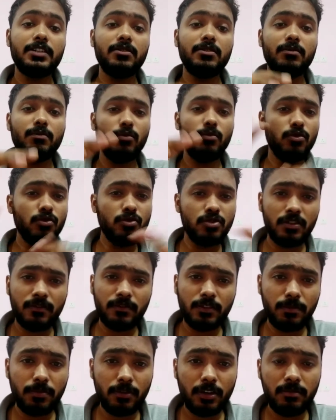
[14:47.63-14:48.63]
most of the
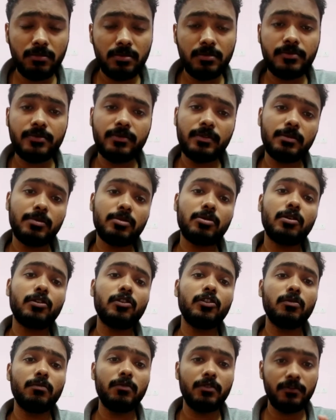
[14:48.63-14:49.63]
problems we will be talking
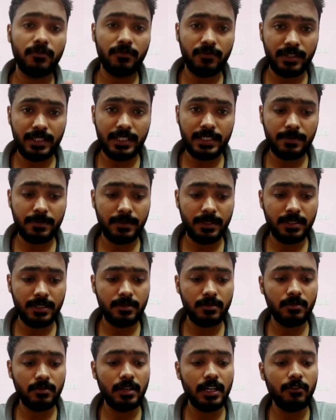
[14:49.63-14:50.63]
about free space,
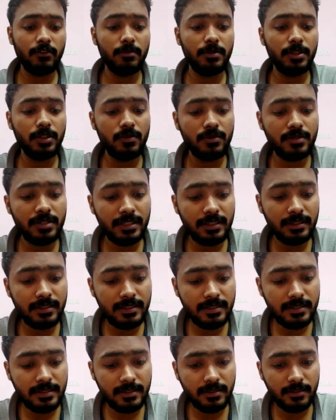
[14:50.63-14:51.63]
so I will be using
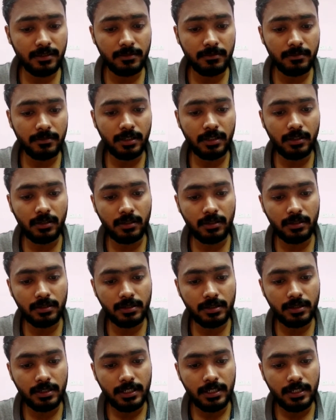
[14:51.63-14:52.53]
this term a lot.